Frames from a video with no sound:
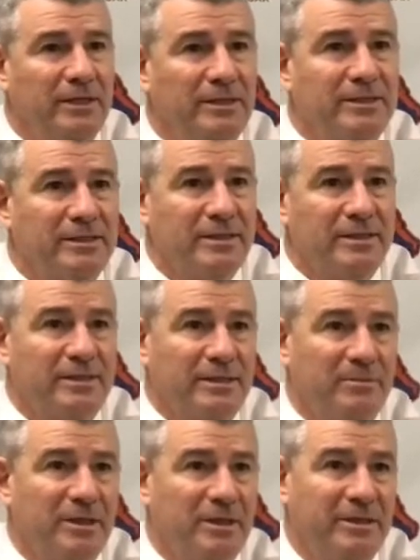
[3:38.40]
it's just
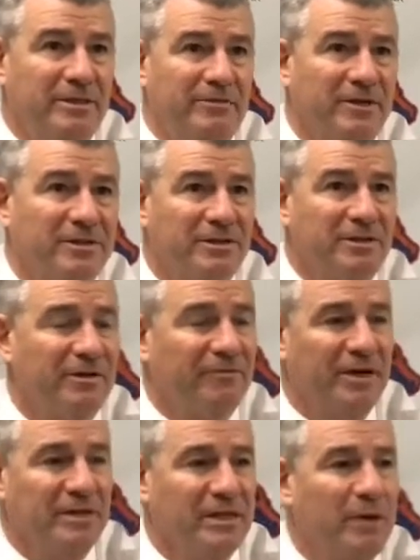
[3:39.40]
some of the defense you're going
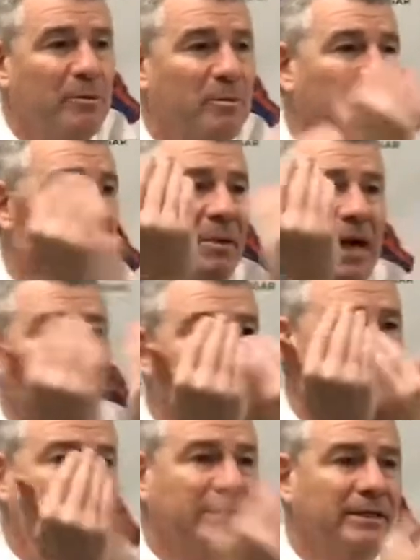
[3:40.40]
to face. They were pretty
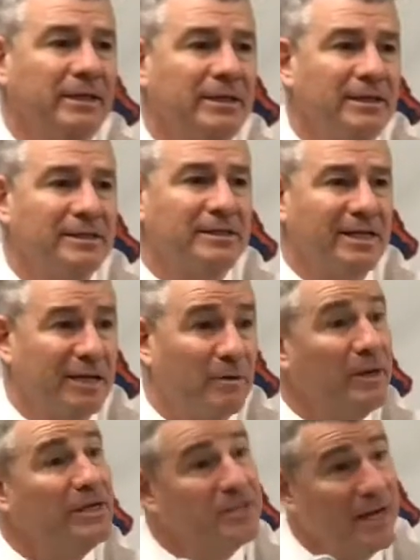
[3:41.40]
packed in to take
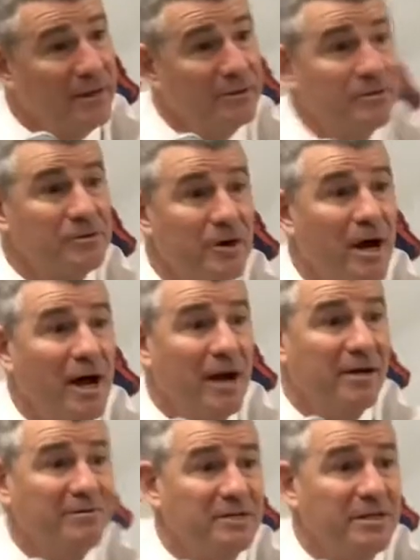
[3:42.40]
away Chandler's
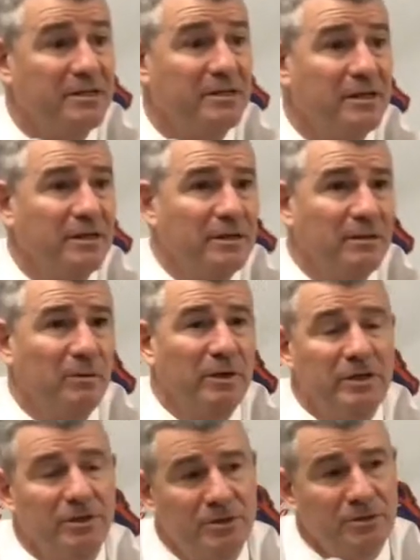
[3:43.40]
drives, and
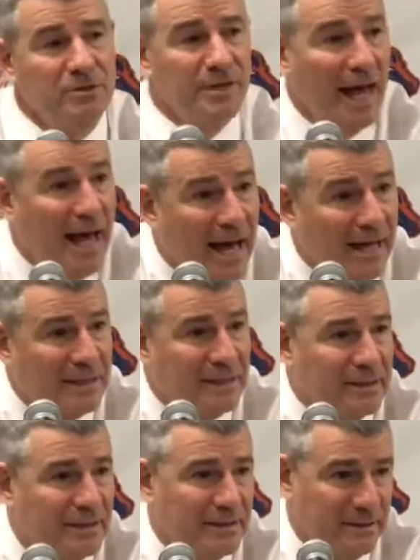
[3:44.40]
when you choose that,
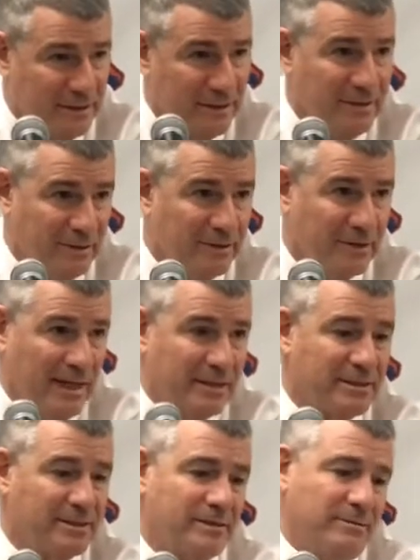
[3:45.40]
you know,
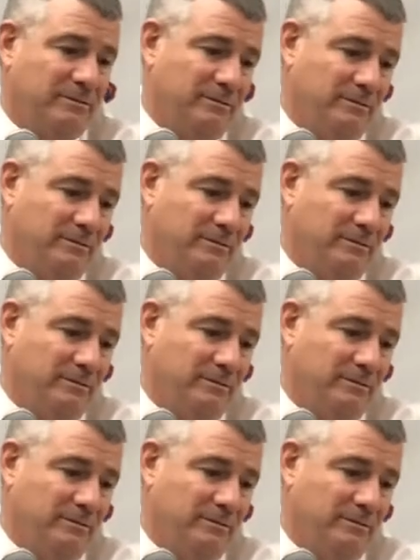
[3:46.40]
that's